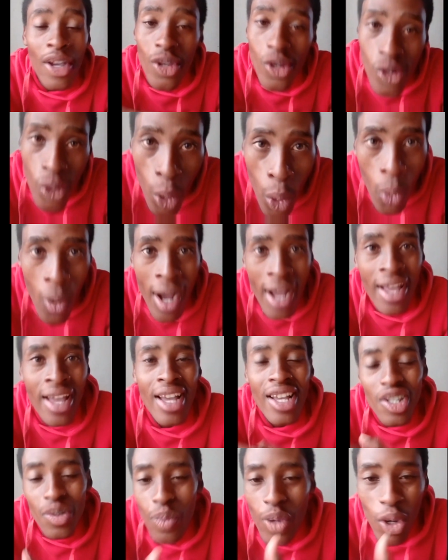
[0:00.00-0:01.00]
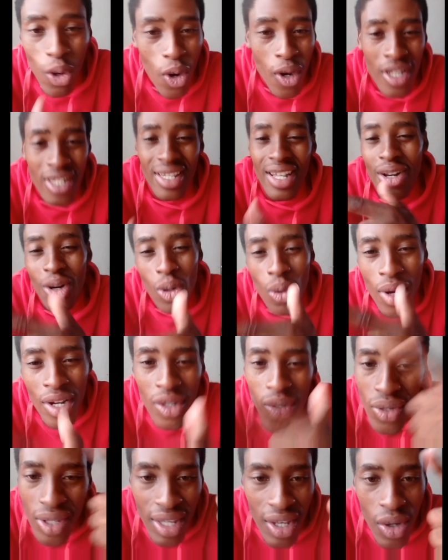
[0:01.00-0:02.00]
You know why? It's because they don't
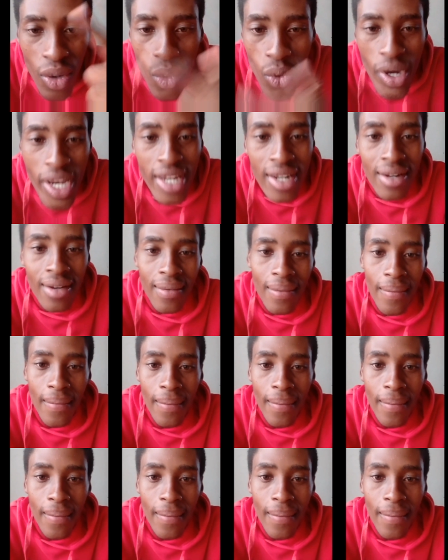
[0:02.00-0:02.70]
want to see you win.